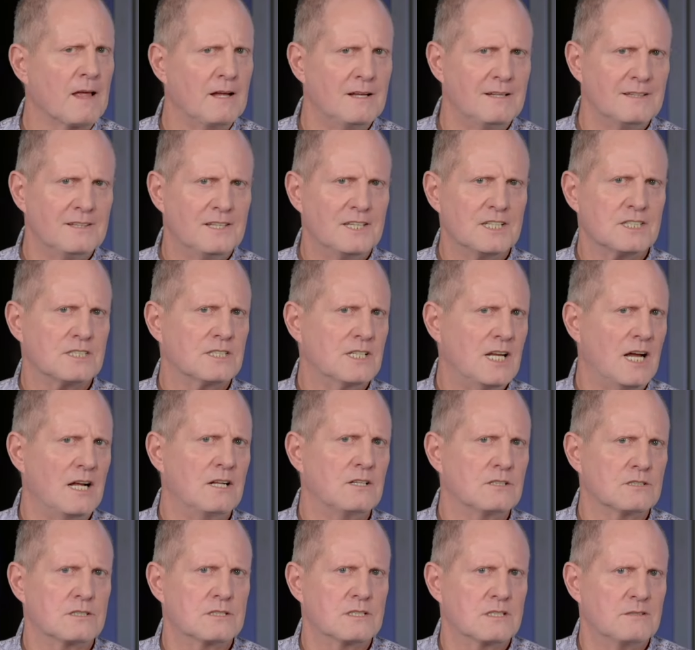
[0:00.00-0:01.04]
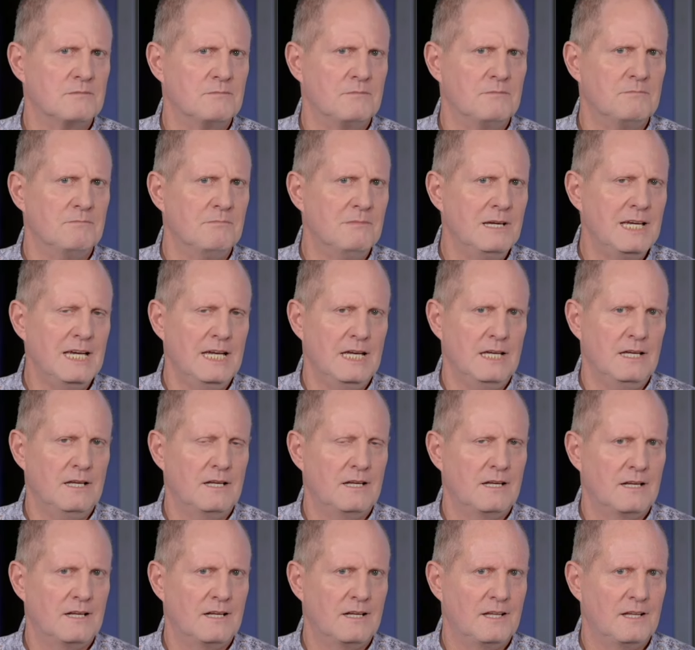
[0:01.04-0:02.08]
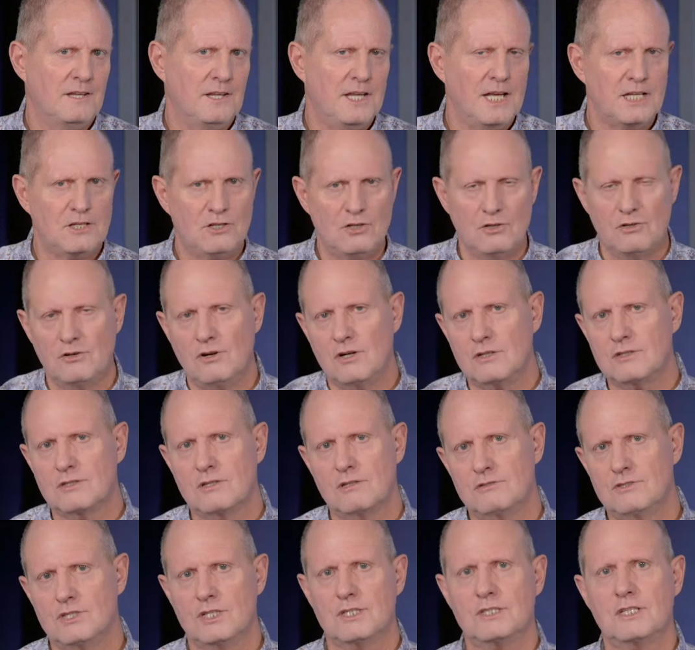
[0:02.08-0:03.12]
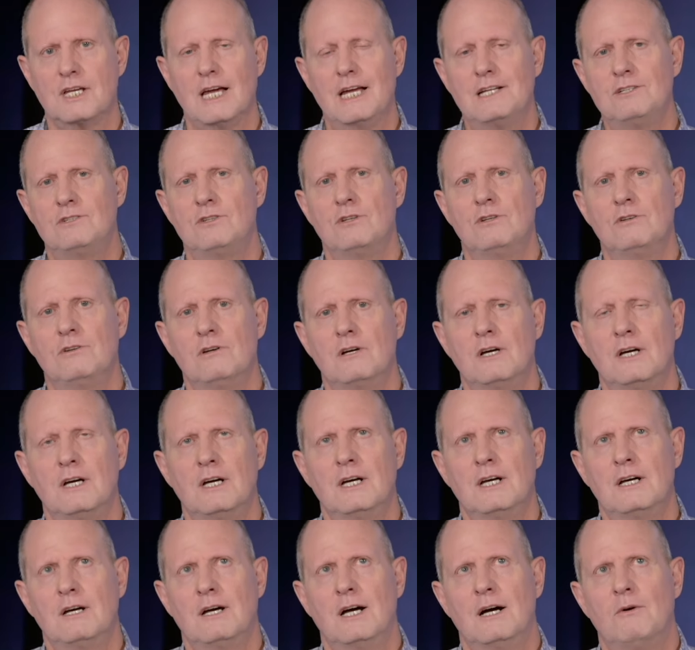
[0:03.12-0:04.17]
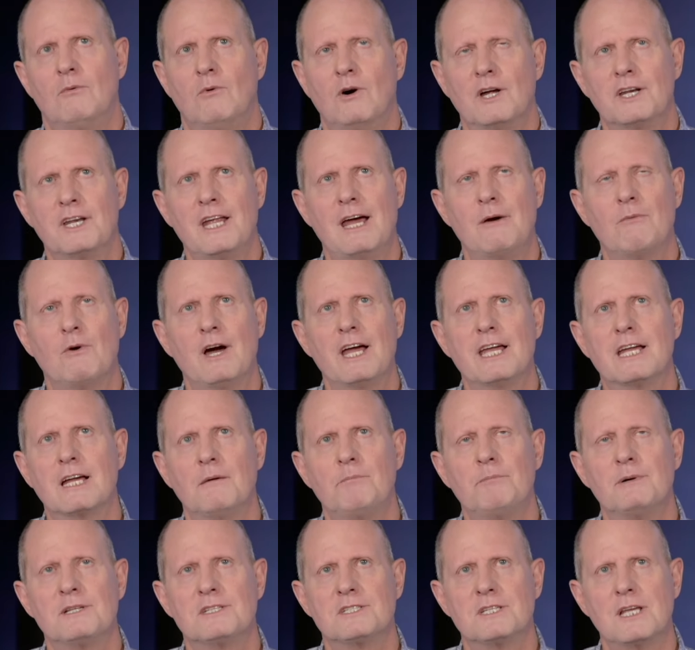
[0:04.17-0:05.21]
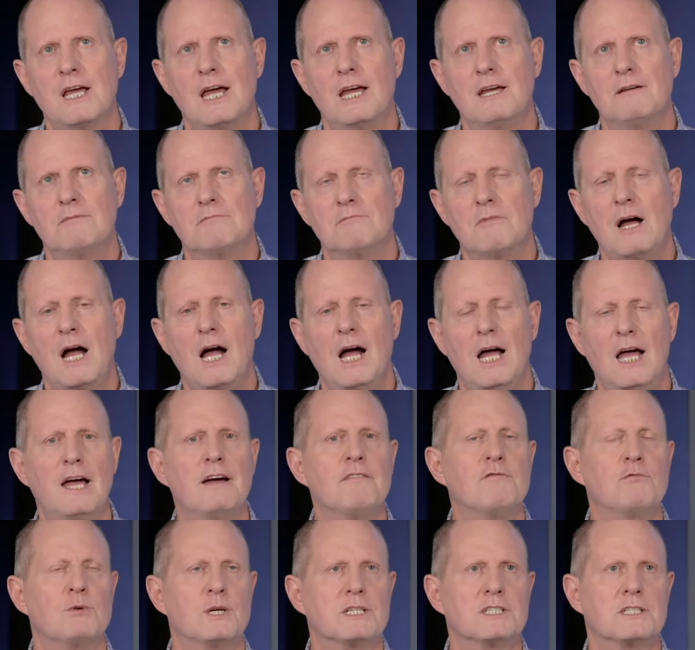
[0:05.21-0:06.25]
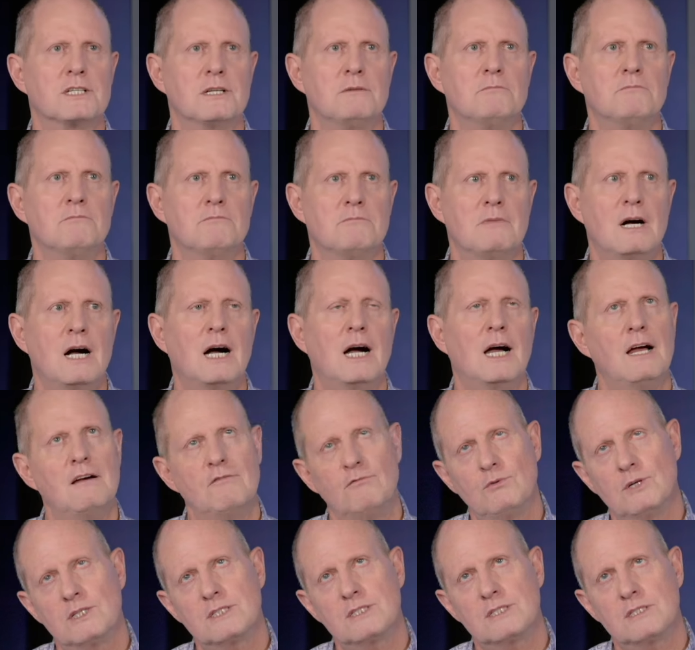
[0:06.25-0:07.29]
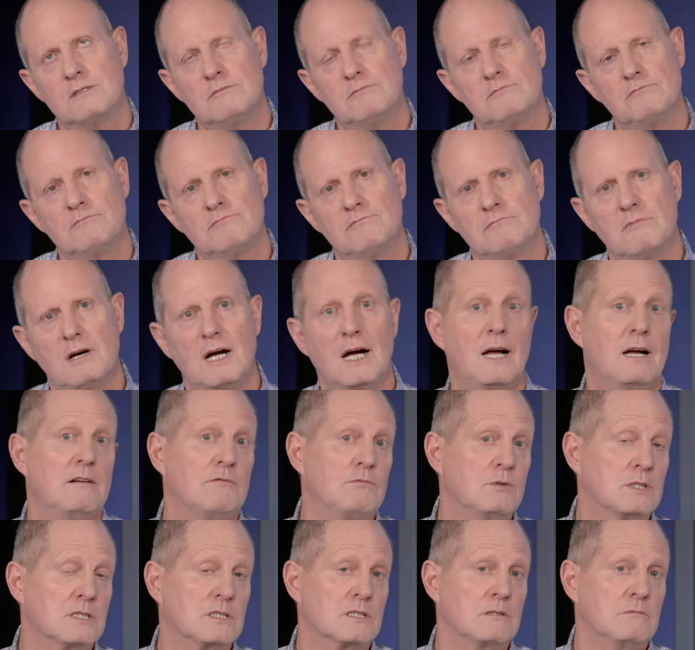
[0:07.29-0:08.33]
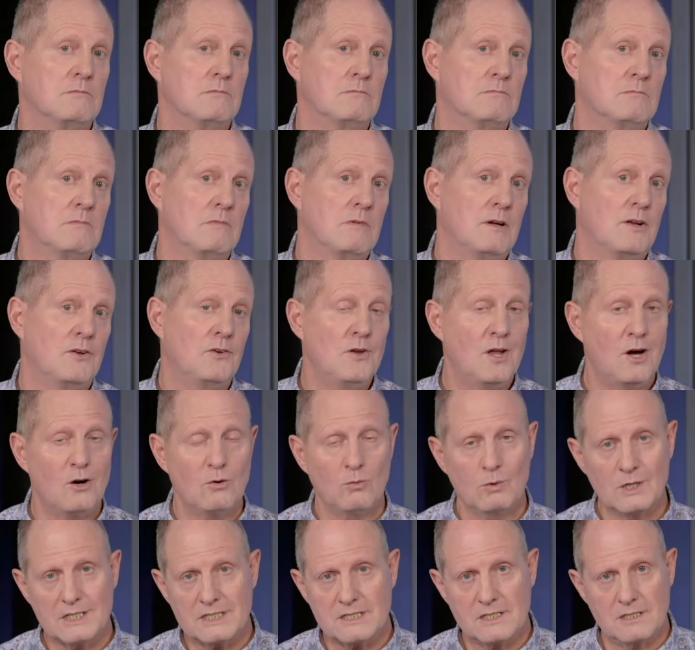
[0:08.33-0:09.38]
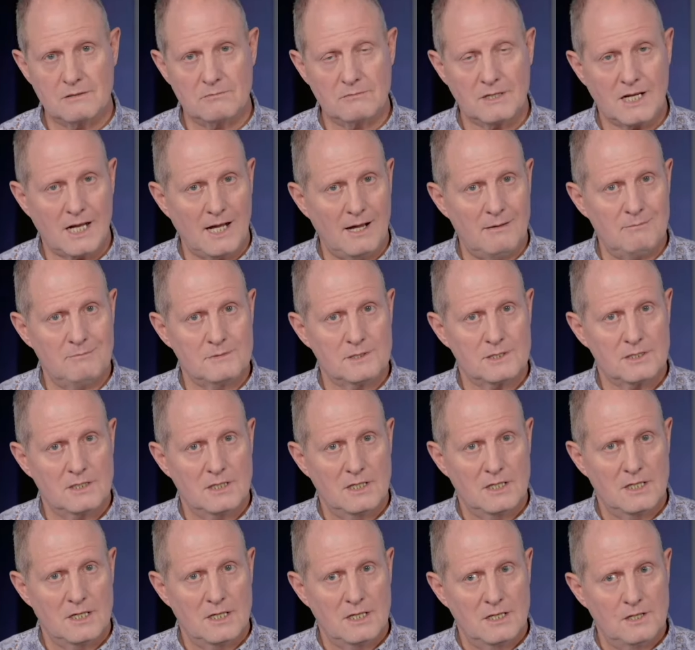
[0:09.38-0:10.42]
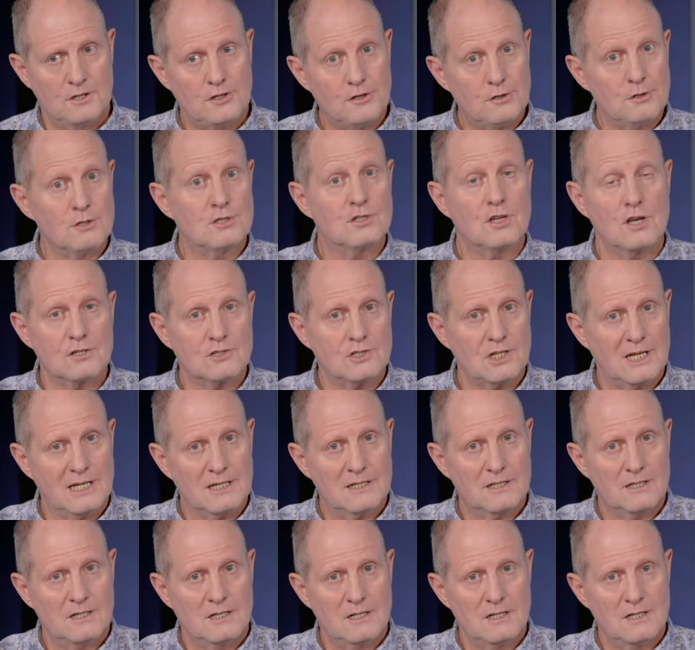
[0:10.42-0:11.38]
This tells me that you're not just going to one day wake up and say, I have wisdom, I have wisdom, I have wisdom. No, wisdom comes through searching.